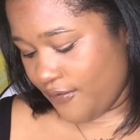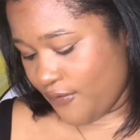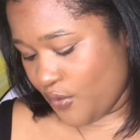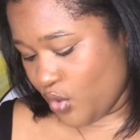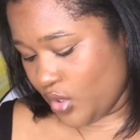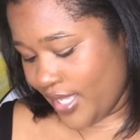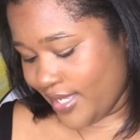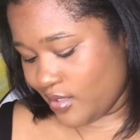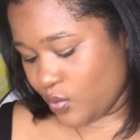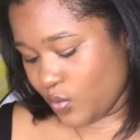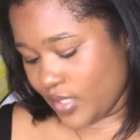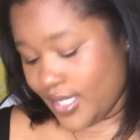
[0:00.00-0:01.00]
full
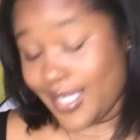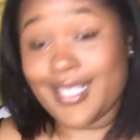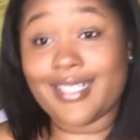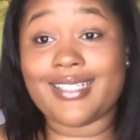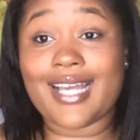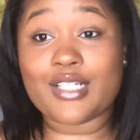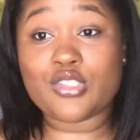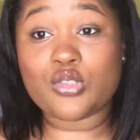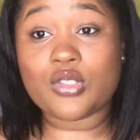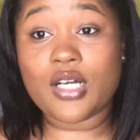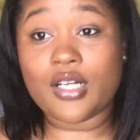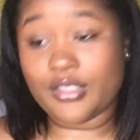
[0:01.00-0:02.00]
lace wig,
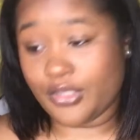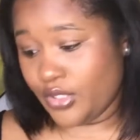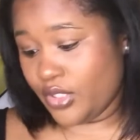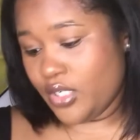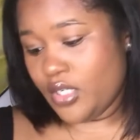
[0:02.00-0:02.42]
natural color,